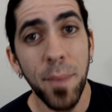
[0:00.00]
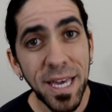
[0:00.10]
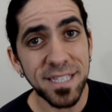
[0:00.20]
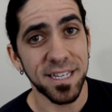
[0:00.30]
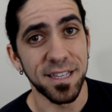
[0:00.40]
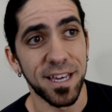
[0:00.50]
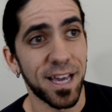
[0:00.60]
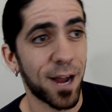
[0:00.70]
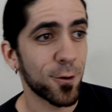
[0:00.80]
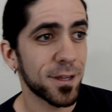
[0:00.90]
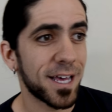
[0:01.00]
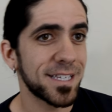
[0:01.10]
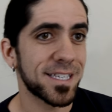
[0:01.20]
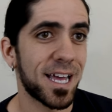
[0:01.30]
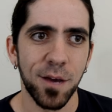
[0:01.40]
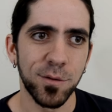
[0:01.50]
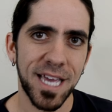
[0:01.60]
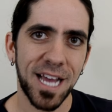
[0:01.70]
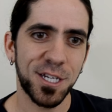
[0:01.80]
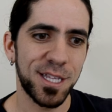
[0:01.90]
Amazingly, I realize that it was
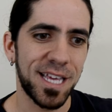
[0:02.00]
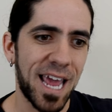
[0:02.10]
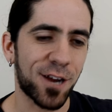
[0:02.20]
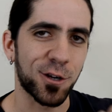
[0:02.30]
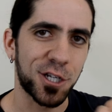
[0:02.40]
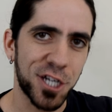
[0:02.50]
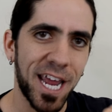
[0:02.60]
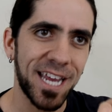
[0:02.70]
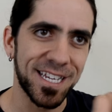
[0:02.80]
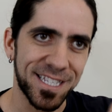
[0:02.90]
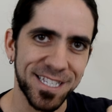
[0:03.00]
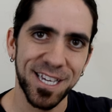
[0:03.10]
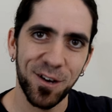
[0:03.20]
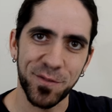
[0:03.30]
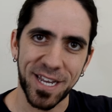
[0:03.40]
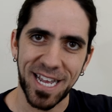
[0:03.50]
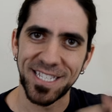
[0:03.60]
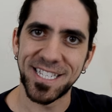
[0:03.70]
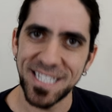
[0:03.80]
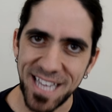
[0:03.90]
actually the anchor chain itself that had
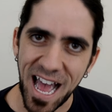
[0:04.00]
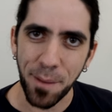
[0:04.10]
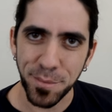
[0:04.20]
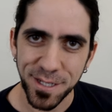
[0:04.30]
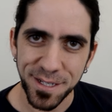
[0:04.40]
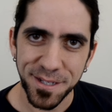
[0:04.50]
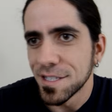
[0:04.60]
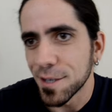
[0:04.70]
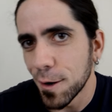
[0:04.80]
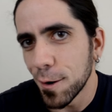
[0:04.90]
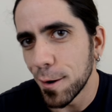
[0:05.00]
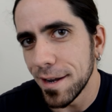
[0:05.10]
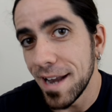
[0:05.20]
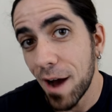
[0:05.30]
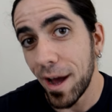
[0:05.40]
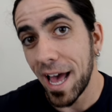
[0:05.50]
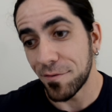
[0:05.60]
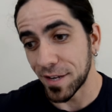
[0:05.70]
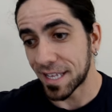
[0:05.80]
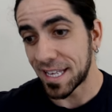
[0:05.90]
snapped. So now I
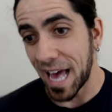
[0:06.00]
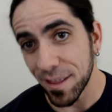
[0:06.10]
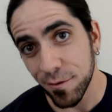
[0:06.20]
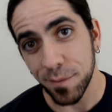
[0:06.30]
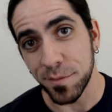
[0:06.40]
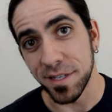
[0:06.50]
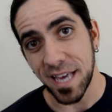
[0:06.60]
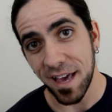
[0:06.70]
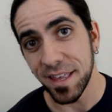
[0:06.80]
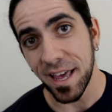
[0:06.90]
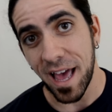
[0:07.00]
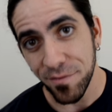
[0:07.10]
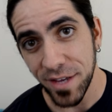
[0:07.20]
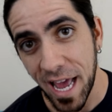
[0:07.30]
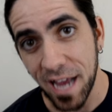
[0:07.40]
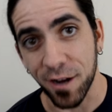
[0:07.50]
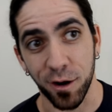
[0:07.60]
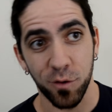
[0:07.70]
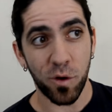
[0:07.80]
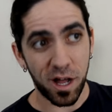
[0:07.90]
have to gather up this heavy
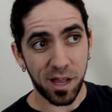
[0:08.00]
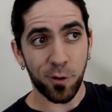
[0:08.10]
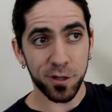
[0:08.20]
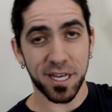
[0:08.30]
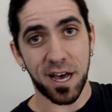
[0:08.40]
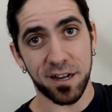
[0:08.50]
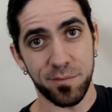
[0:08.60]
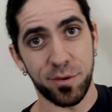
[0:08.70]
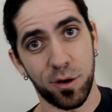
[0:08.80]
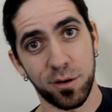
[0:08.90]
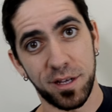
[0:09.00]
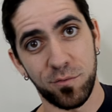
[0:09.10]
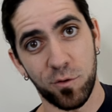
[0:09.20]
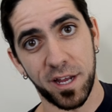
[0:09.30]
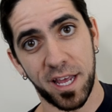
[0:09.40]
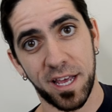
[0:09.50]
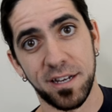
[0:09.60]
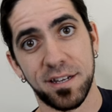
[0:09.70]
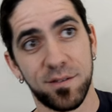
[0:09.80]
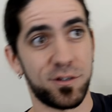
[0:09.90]
anchor while I'm holding onto the boat in one
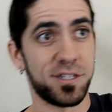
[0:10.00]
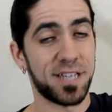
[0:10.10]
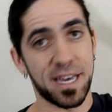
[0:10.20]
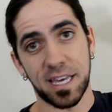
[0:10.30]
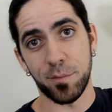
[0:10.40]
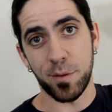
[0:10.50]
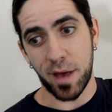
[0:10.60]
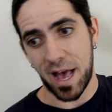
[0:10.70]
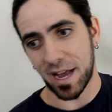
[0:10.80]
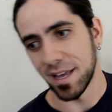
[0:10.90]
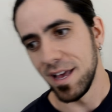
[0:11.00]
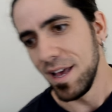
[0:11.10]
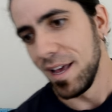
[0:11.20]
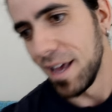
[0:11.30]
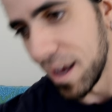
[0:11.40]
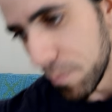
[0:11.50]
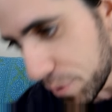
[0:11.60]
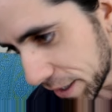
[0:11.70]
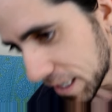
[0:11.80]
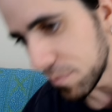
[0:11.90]
hand, which is yanking me back,
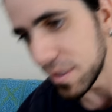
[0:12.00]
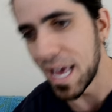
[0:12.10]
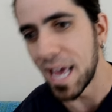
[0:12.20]
pick up the